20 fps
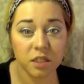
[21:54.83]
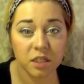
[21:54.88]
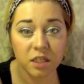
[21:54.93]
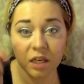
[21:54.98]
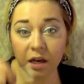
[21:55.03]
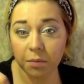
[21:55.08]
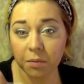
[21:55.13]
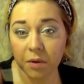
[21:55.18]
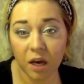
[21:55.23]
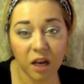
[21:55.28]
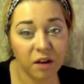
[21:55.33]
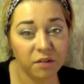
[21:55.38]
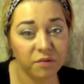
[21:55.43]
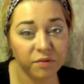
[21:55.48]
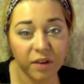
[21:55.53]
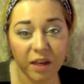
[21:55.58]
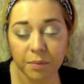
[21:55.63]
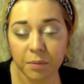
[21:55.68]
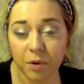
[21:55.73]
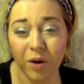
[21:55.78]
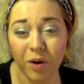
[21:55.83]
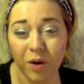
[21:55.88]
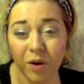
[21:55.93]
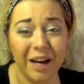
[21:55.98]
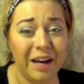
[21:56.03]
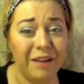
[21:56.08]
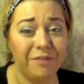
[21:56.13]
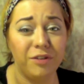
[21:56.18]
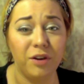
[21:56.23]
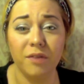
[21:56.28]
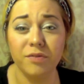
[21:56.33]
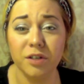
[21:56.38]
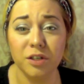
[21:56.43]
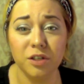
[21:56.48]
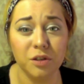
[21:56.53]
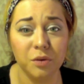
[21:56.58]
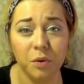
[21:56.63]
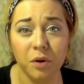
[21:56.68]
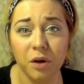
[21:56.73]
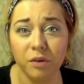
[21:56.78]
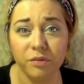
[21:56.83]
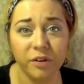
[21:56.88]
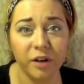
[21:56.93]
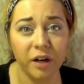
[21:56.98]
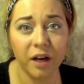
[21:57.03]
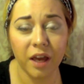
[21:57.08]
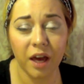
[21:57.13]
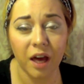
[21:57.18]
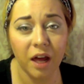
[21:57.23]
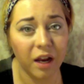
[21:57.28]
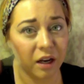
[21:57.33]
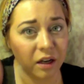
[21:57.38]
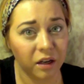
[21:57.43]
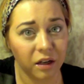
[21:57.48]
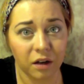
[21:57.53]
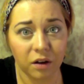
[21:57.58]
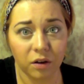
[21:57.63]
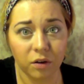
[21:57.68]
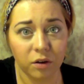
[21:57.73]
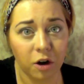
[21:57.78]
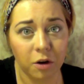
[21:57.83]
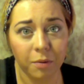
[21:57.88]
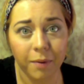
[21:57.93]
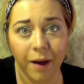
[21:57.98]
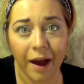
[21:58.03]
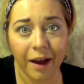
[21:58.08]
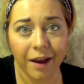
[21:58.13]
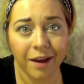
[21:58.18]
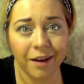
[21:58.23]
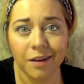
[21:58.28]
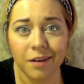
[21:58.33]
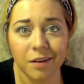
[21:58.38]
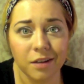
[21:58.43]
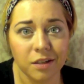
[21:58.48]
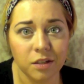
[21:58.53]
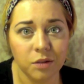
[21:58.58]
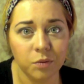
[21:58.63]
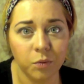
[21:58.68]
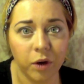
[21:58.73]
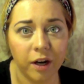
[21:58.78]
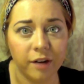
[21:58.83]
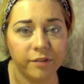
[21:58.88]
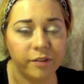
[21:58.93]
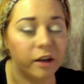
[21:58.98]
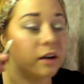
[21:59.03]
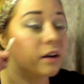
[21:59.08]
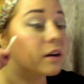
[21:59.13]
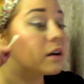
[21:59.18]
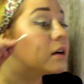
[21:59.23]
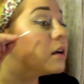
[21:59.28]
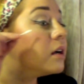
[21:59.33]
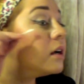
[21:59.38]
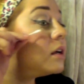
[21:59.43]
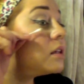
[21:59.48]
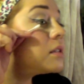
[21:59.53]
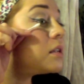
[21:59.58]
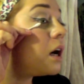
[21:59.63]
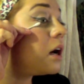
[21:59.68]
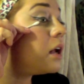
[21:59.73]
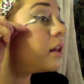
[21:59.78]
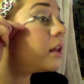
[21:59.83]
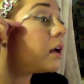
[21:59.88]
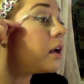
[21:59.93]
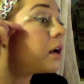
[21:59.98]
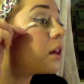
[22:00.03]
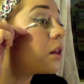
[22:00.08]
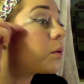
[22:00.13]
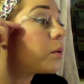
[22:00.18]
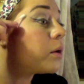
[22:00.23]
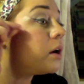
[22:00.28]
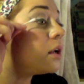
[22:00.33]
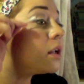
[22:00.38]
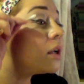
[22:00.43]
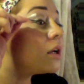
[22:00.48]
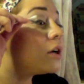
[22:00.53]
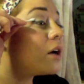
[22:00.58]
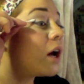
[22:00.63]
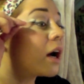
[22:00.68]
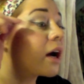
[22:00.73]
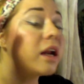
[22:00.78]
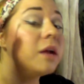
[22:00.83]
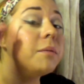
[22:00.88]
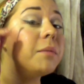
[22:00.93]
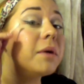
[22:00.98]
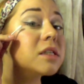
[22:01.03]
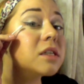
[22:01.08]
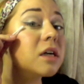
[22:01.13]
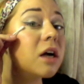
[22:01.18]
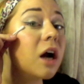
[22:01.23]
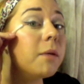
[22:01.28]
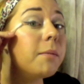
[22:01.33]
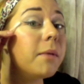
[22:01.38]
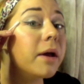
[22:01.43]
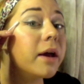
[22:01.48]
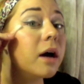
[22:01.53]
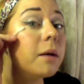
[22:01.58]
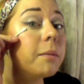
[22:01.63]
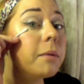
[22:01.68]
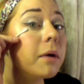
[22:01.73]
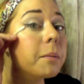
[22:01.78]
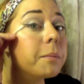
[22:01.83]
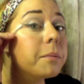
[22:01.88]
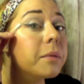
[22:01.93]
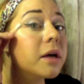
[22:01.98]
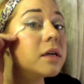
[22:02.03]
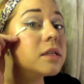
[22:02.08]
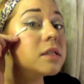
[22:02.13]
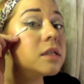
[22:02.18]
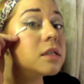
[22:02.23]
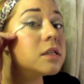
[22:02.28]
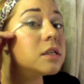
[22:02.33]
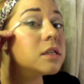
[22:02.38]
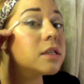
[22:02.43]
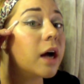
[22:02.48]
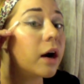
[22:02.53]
And then just keep going. And if you have to do it over again and, you know, go back, whatever. It's not the end of the world, and you're not going to mess your eye makeup up because it's